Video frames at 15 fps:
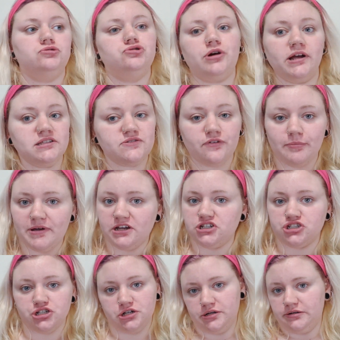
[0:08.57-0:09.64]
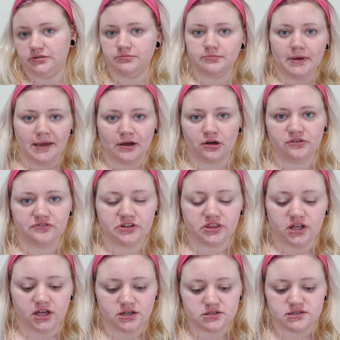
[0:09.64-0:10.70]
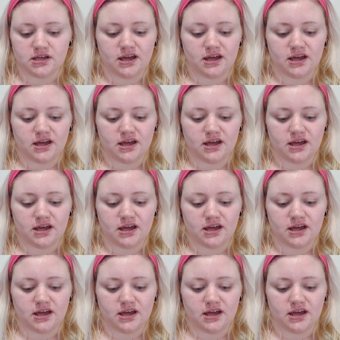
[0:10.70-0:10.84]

Transformation Makeover things.